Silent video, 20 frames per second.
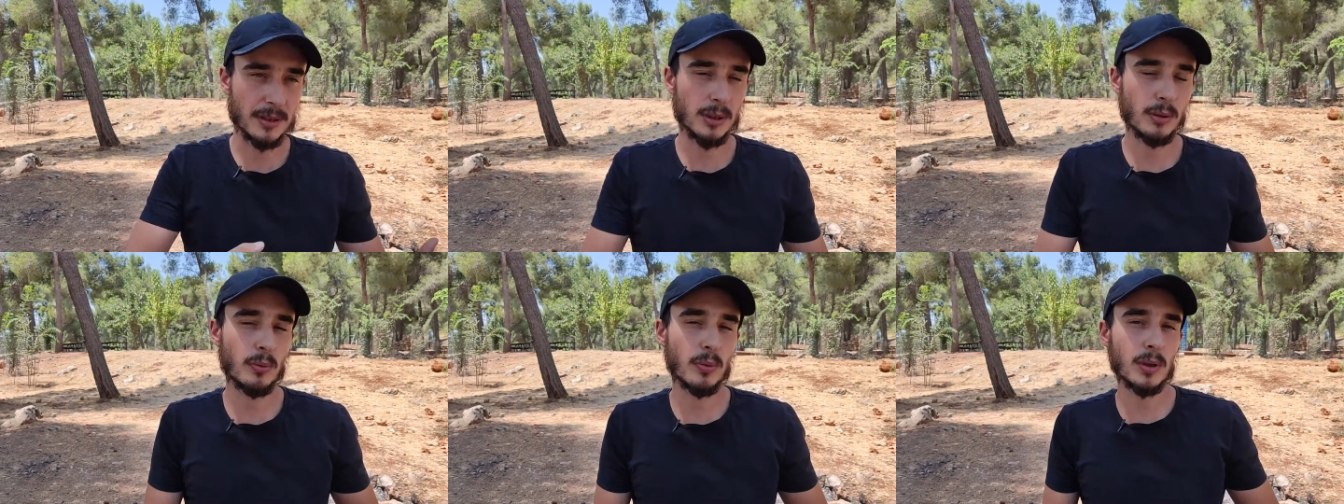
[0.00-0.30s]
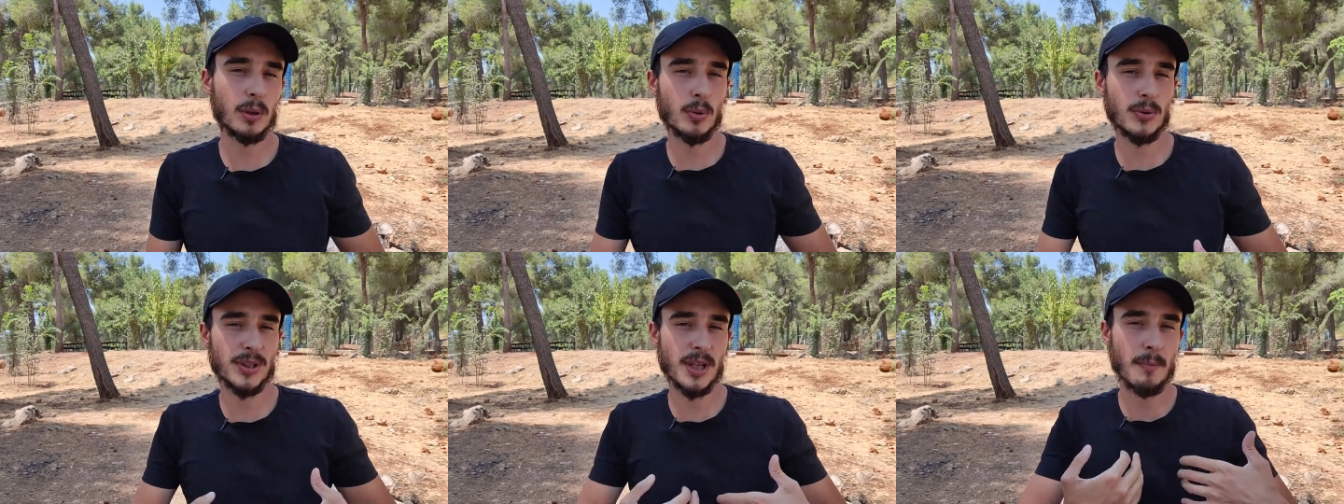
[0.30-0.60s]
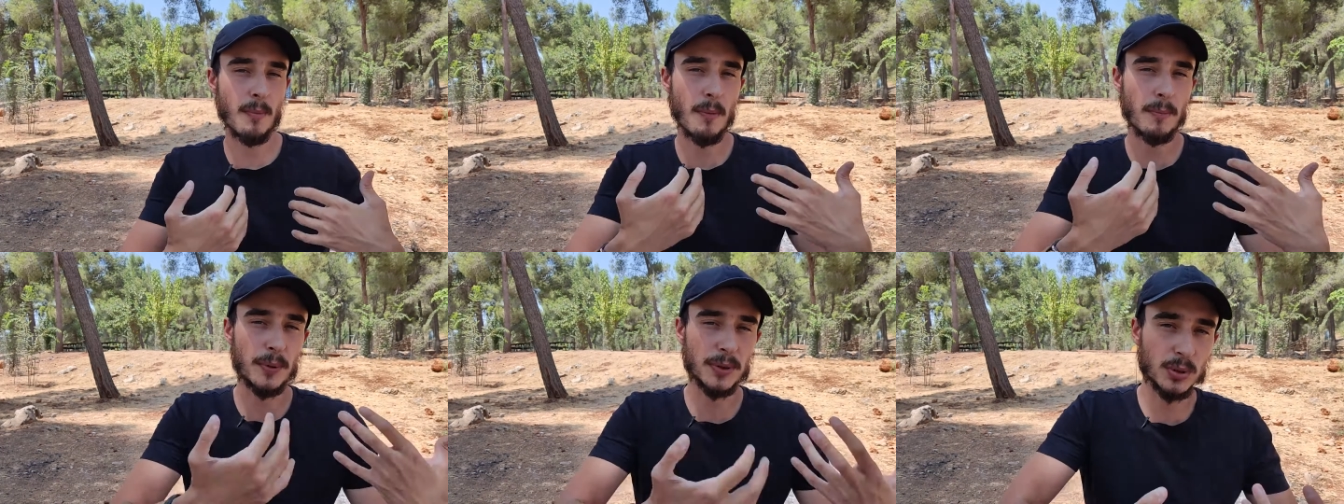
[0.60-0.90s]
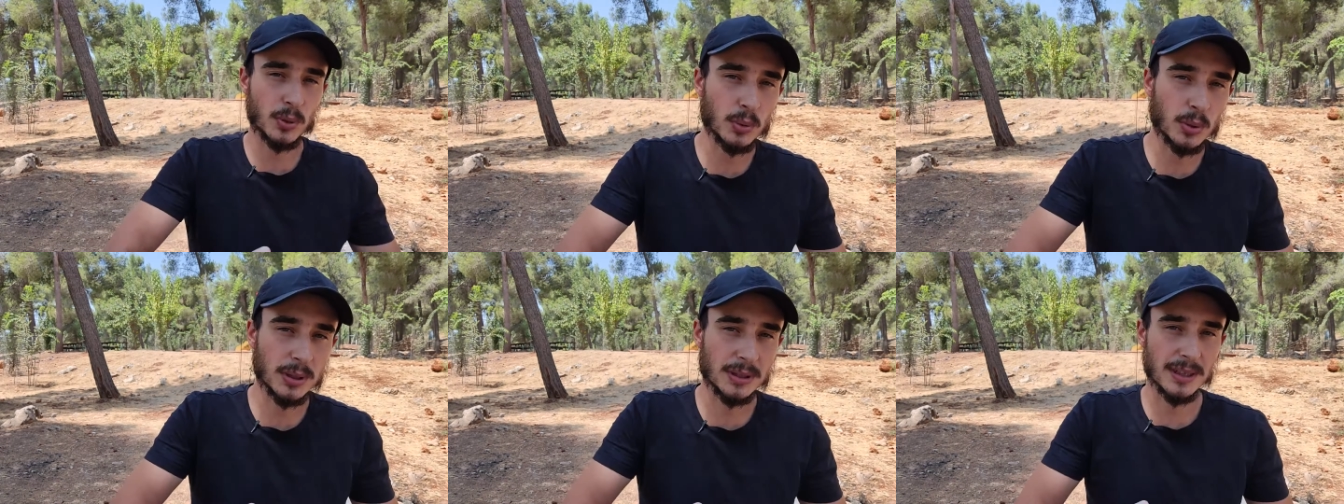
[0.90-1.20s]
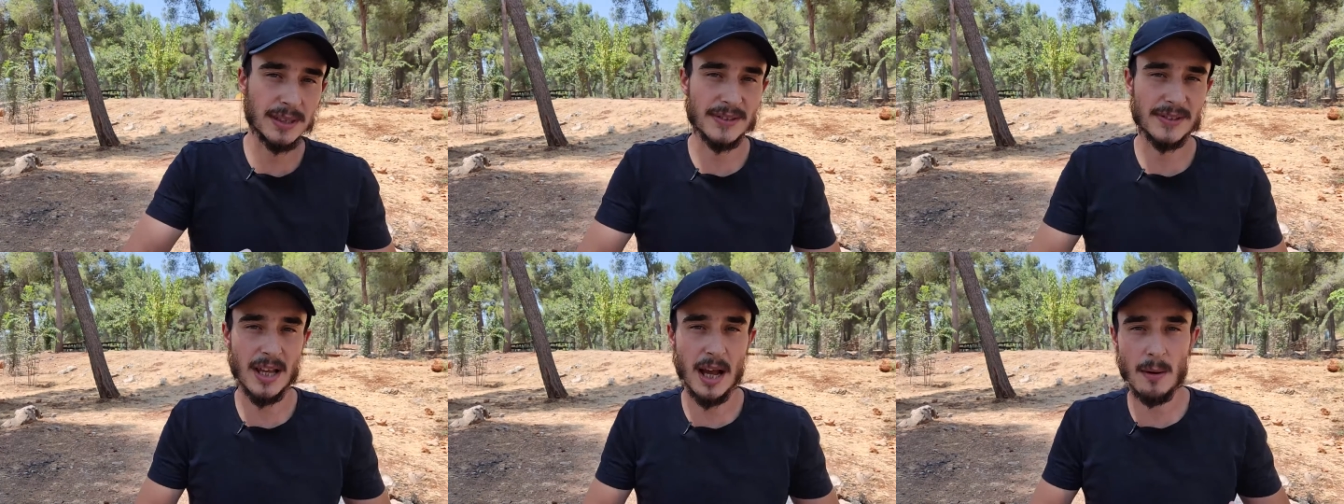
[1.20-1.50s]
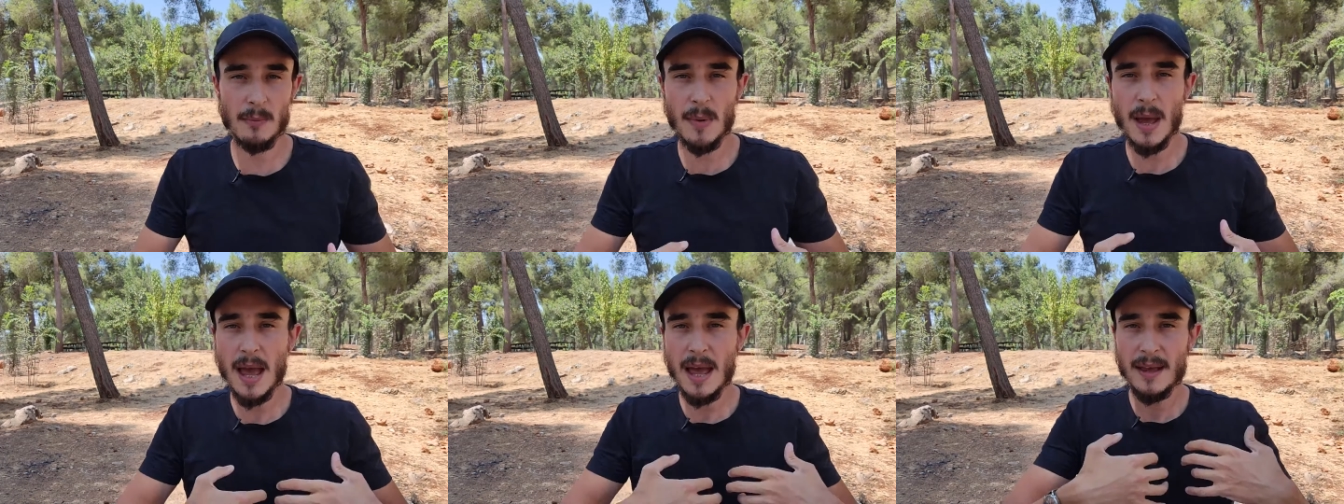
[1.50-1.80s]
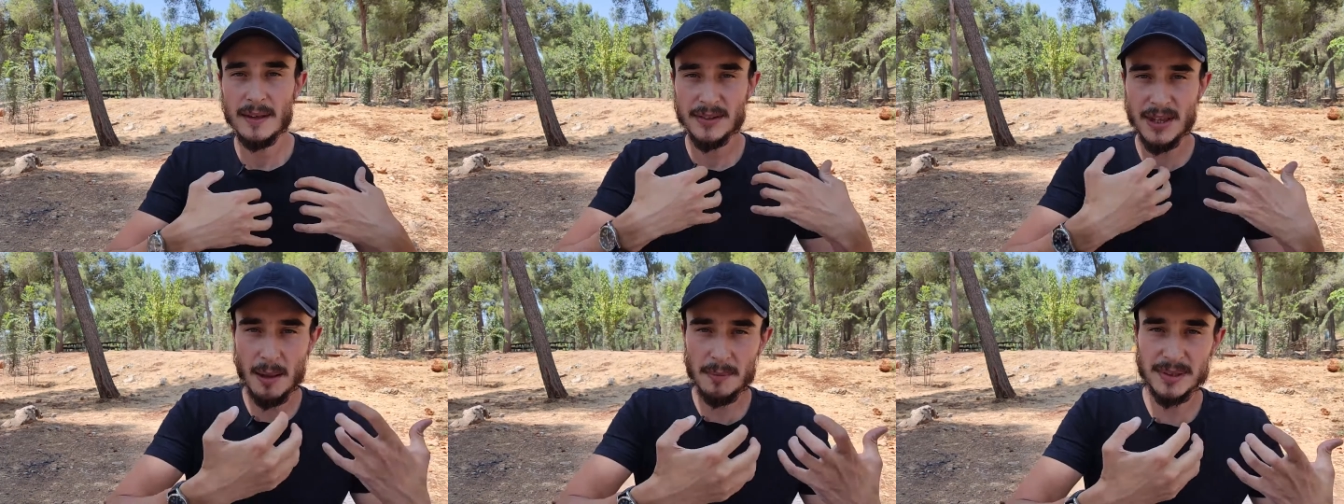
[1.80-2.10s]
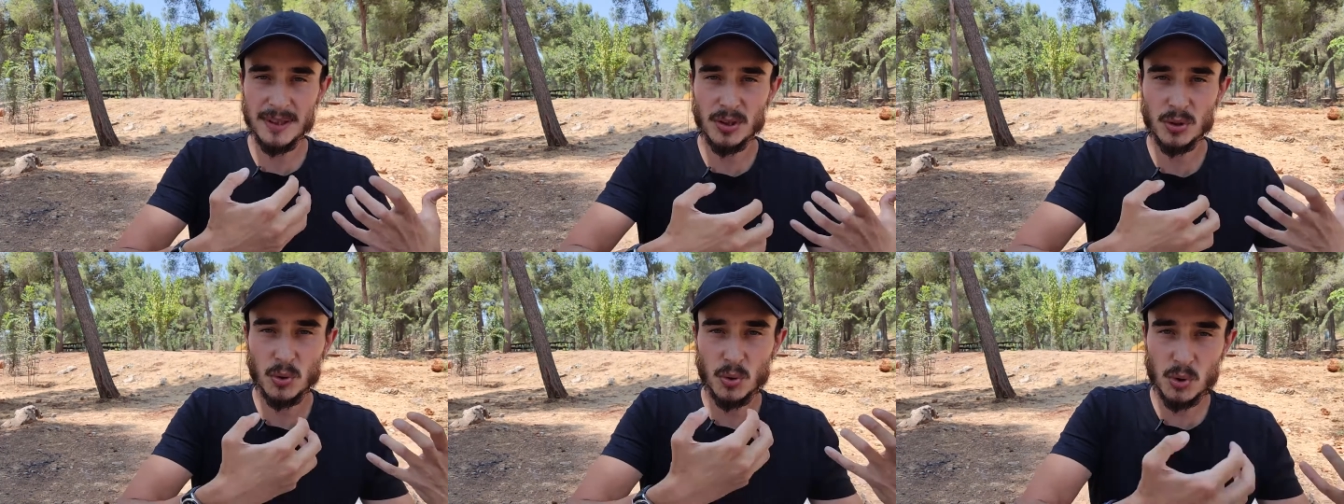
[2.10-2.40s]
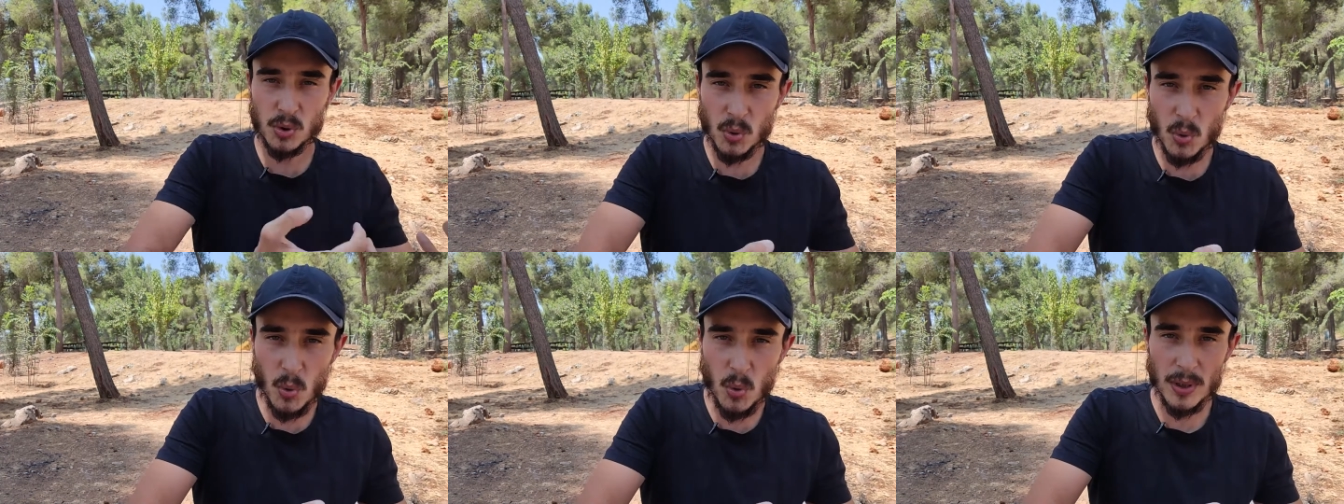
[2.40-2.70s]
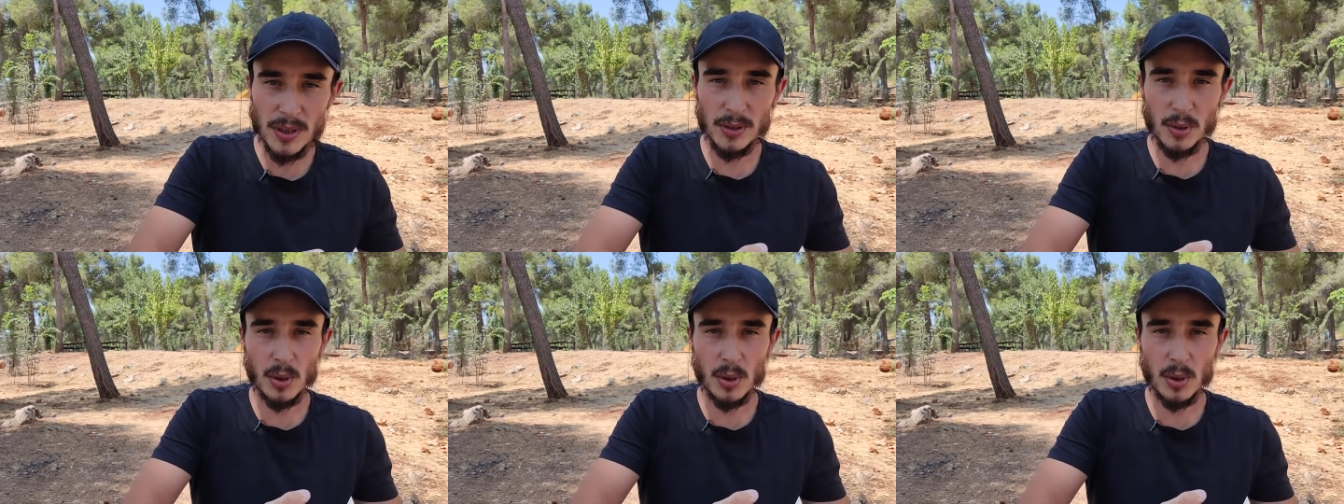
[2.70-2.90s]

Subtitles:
You will lose some opportunities, something to do in